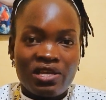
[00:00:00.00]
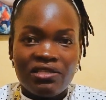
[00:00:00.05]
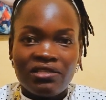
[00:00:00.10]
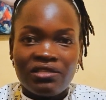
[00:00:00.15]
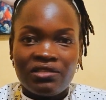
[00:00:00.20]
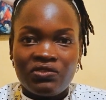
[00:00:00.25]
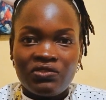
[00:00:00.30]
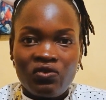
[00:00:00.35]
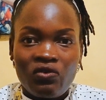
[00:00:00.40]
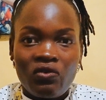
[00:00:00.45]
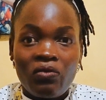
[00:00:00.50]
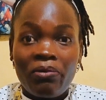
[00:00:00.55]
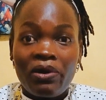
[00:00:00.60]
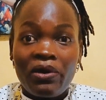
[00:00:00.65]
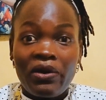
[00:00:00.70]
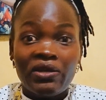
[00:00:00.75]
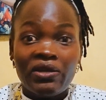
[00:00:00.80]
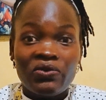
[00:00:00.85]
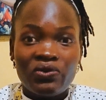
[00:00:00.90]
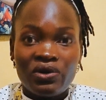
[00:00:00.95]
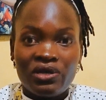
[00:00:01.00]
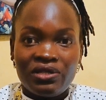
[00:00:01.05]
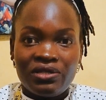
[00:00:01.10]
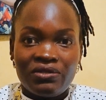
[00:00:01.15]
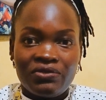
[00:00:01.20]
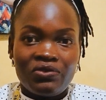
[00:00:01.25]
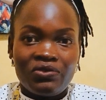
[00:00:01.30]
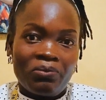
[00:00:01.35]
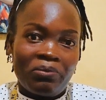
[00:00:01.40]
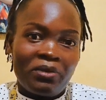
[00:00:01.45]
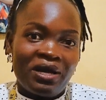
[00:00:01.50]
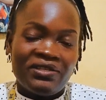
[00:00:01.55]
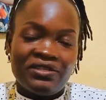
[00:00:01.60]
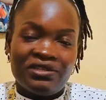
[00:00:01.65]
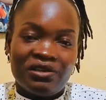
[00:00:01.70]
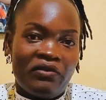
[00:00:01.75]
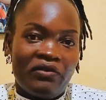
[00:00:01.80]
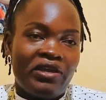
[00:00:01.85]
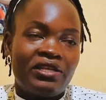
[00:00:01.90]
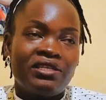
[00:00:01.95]
easy to operate once you
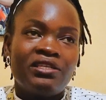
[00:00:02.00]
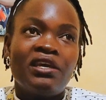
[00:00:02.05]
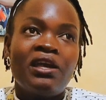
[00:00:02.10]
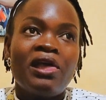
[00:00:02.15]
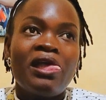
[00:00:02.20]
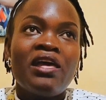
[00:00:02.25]
master it.